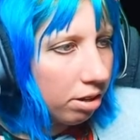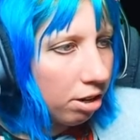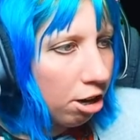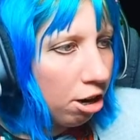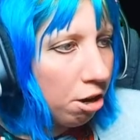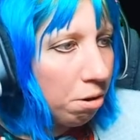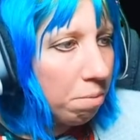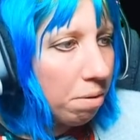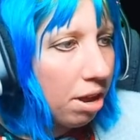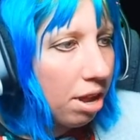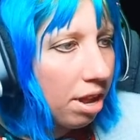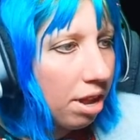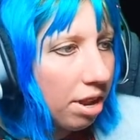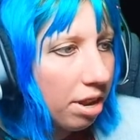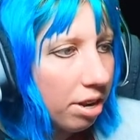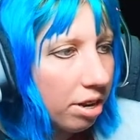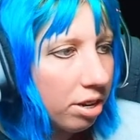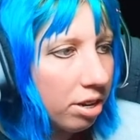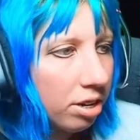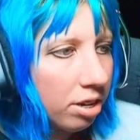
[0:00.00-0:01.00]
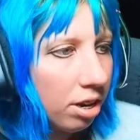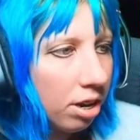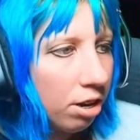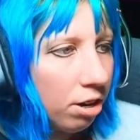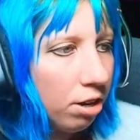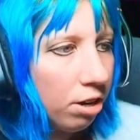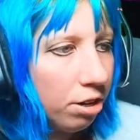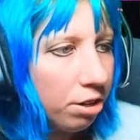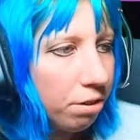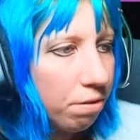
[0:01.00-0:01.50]
Oh wait,
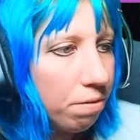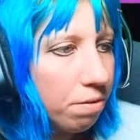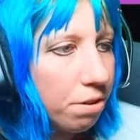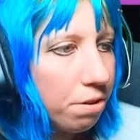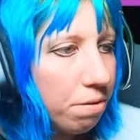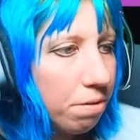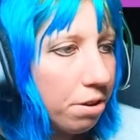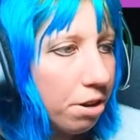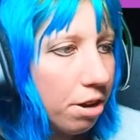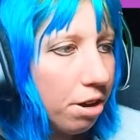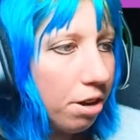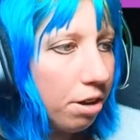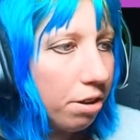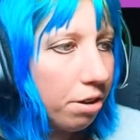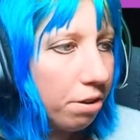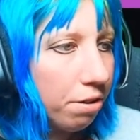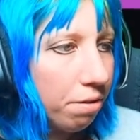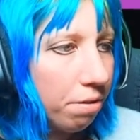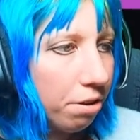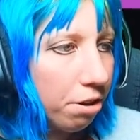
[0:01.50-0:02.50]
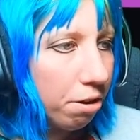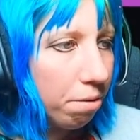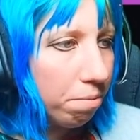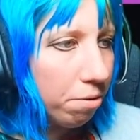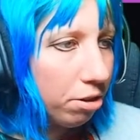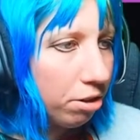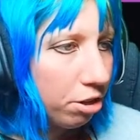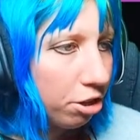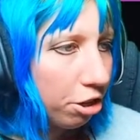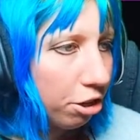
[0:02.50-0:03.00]
Hoddle, you got
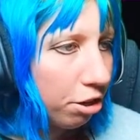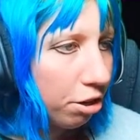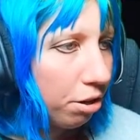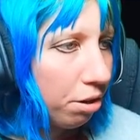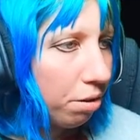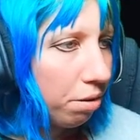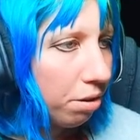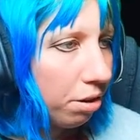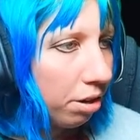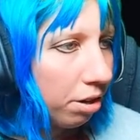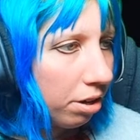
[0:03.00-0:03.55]
one too?